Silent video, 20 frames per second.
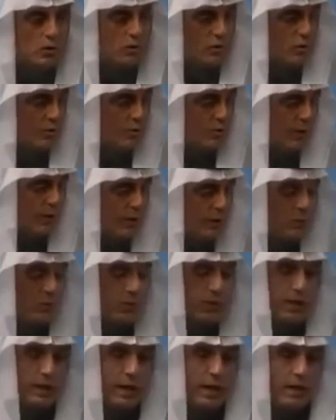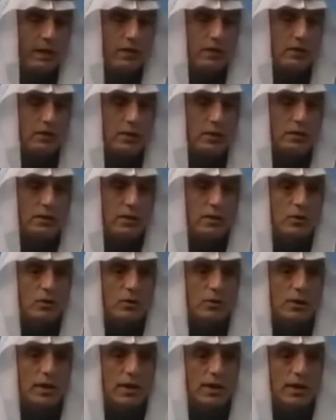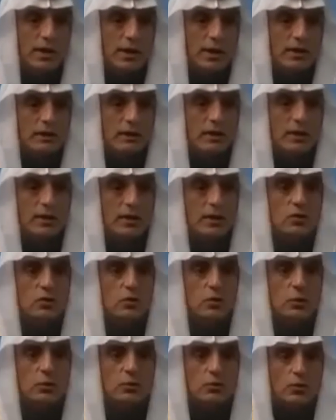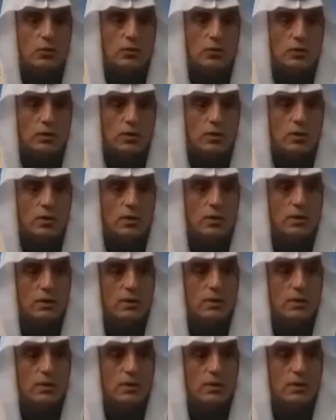So if you look at what Daesh says and you say it's in the scriptures,